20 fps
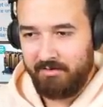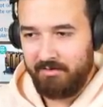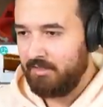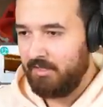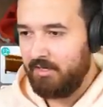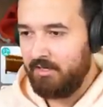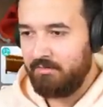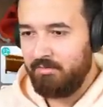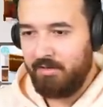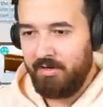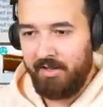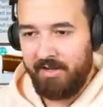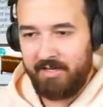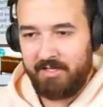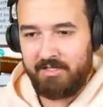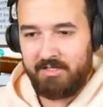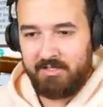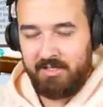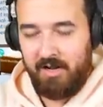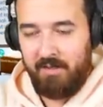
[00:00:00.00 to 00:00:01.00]
Because I just want like
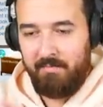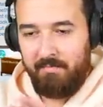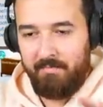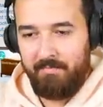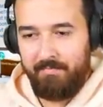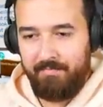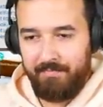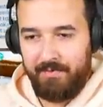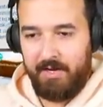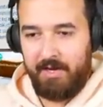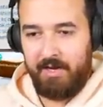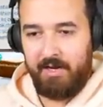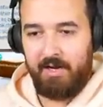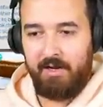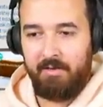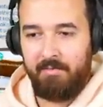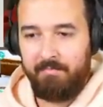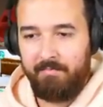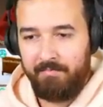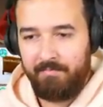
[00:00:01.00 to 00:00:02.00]
some
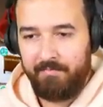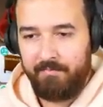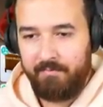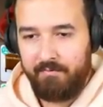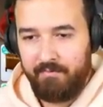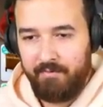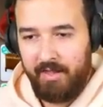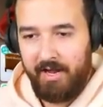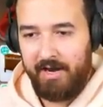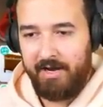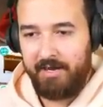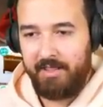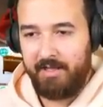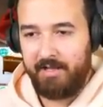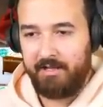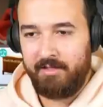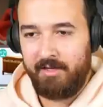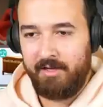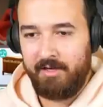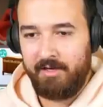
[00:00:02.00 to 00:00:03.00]
um, flat
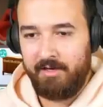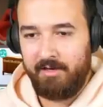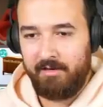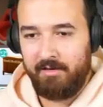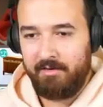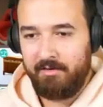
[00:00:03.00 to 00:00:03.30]
thing there, you know?